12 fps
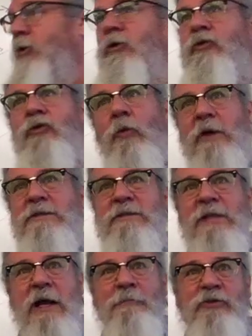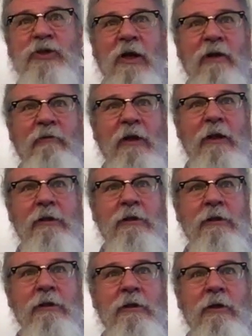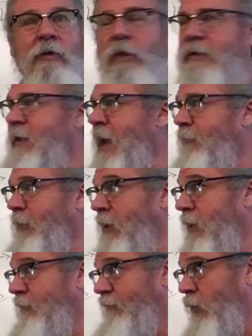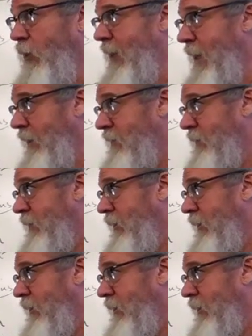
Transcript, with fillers: So, what's the upshot of that? What's happening in four days?